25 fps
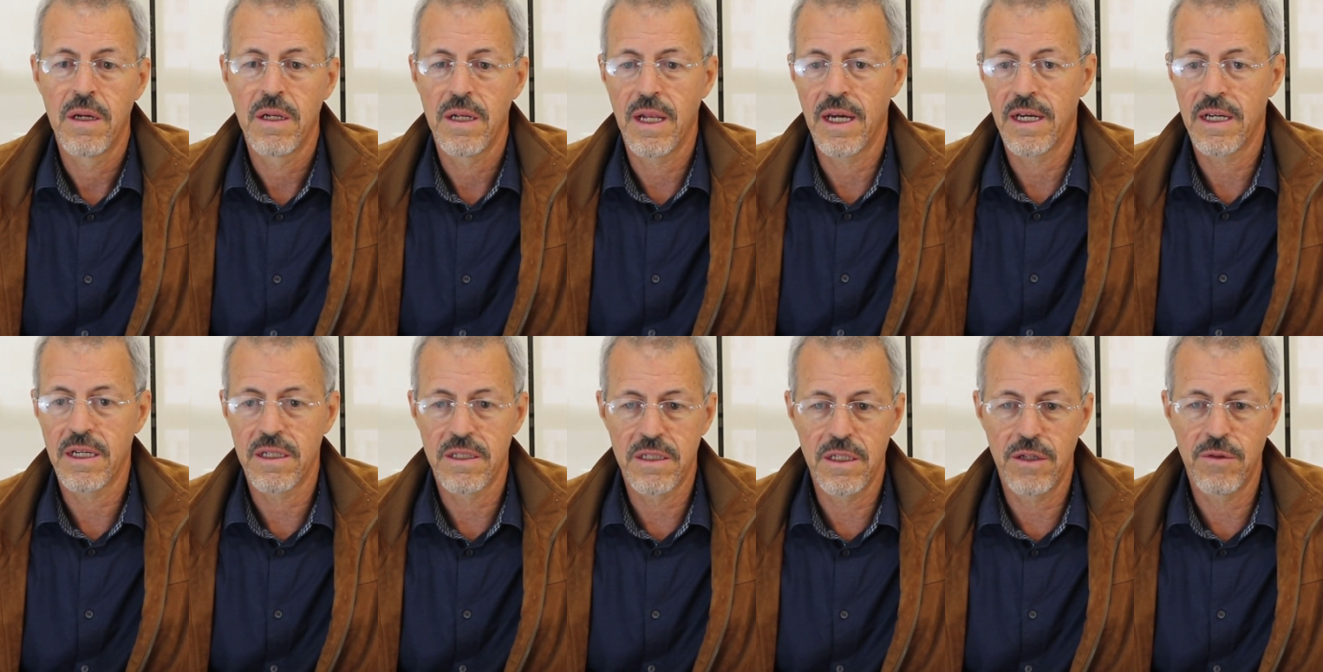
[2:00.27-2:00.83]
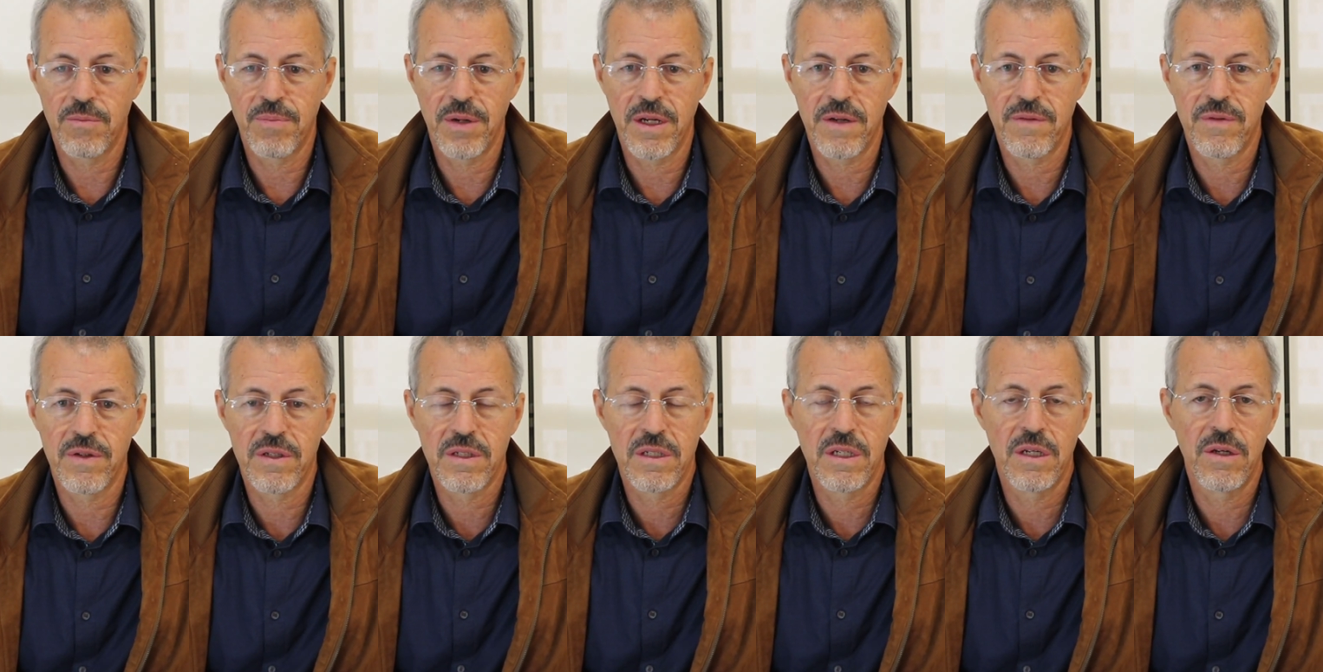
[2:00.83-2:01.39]
like a cereal,
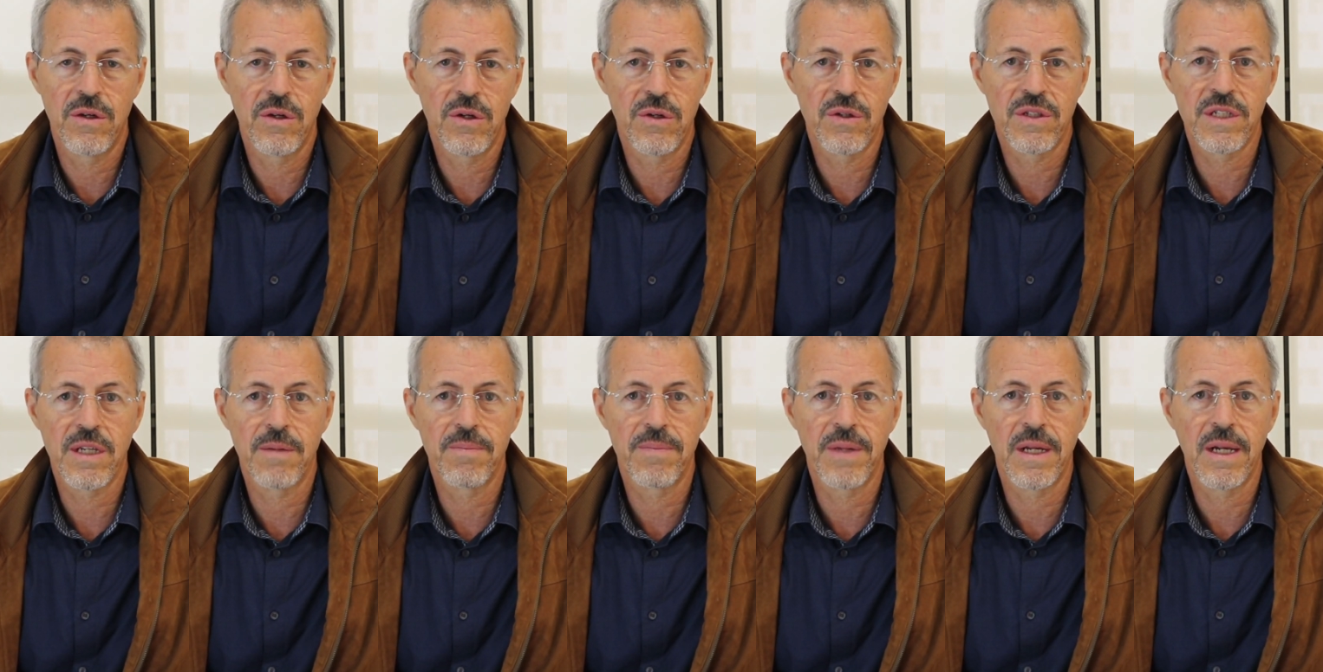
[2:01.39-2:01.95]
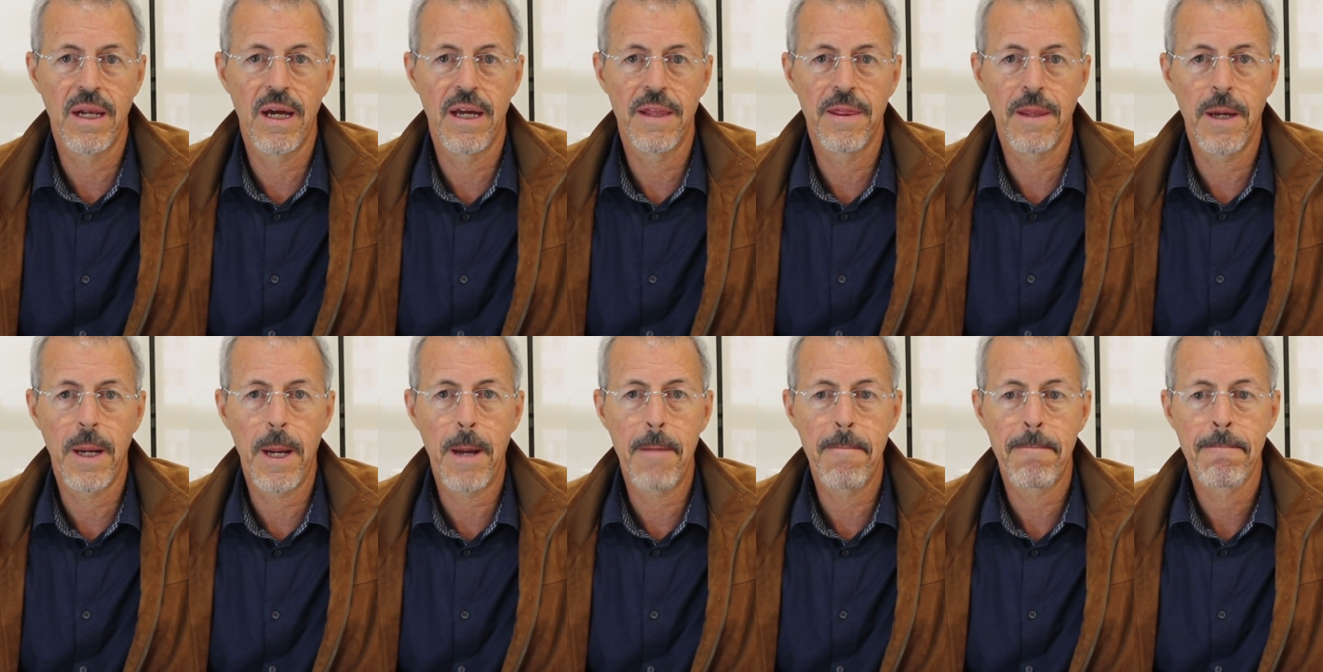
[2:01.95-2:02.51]
breakfast cereal or something like
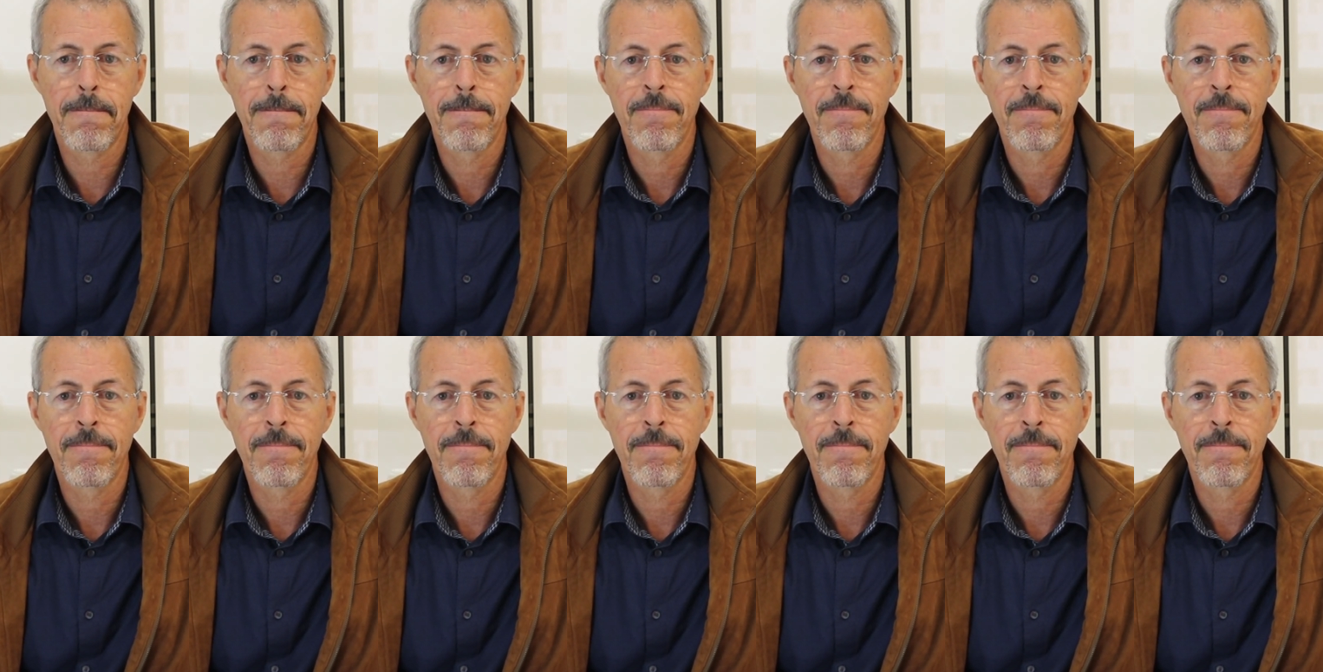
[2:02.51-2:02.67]
that.